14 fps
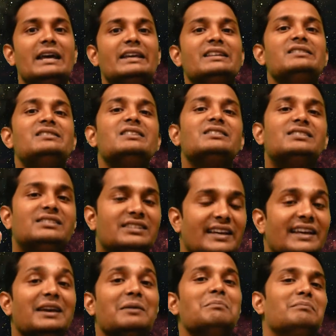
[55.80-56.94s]
In the
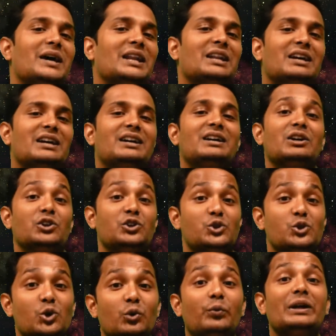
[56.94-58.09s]
same manner,
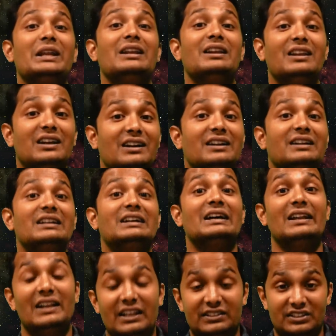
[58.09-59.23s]
you will learn
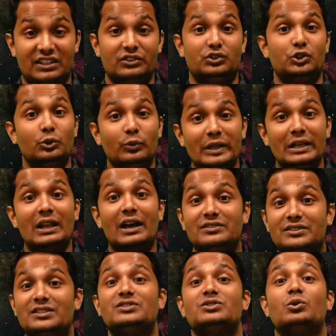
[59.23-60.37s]
lessons. You will
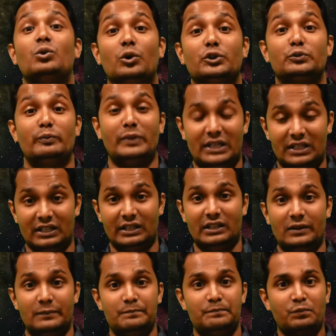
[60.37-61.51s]
access course material.
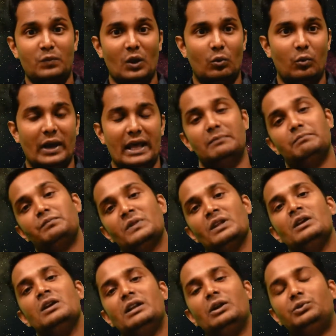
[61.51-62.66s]
Well,
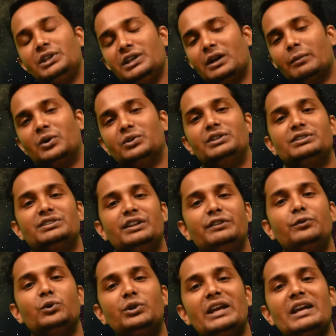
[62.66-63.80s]
now think about this.
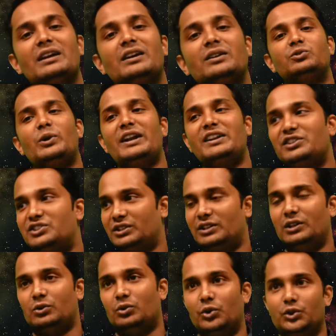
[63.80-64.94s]
If you take
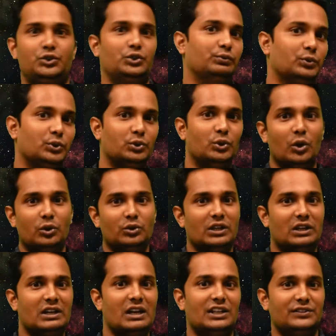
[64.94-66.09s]
traditional course, you would go to
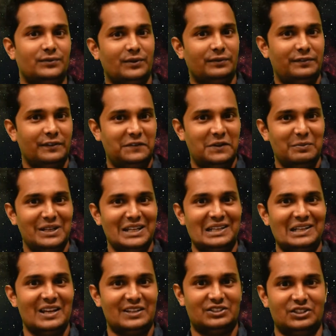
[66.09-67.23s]
the class for a
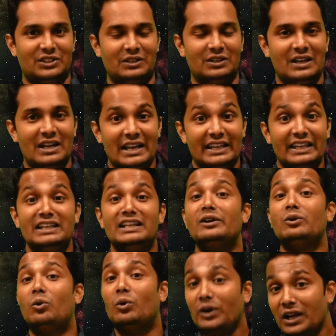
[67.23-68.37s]
50-minute lecture. In
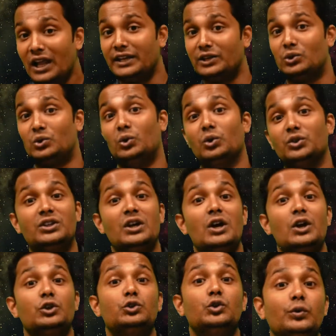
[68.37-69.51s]
an online course,
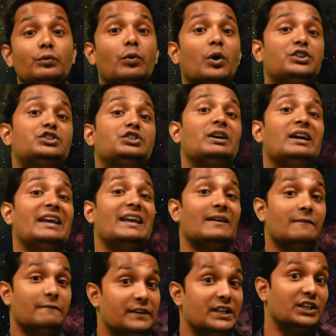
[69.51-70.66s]
you watch
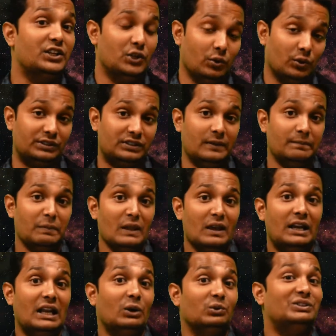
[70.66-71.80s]
videos.
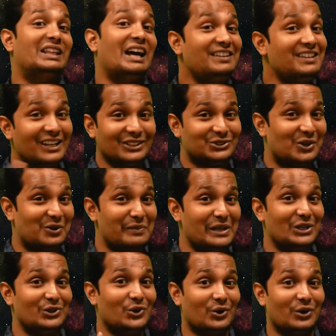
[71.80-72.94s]
Now that does not
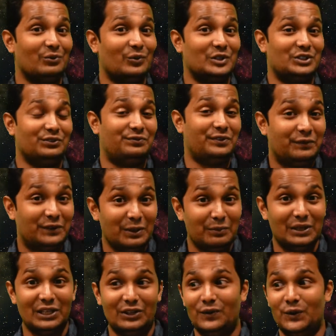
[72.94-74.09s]
mean you're going to watch a
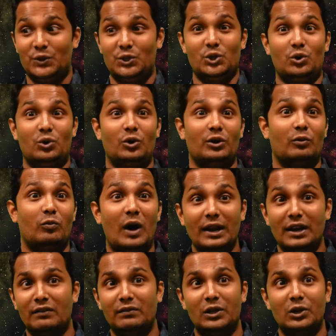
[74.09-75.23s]
50-minute video or a
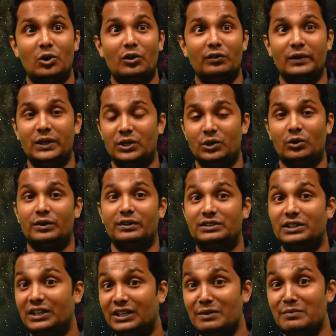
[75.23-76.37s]
1 hour long video or a
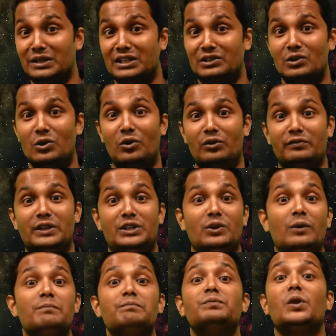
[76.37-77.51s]
30-minute long video.
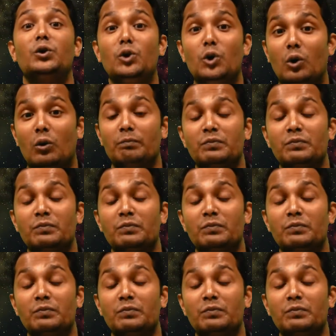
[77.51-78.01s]
No.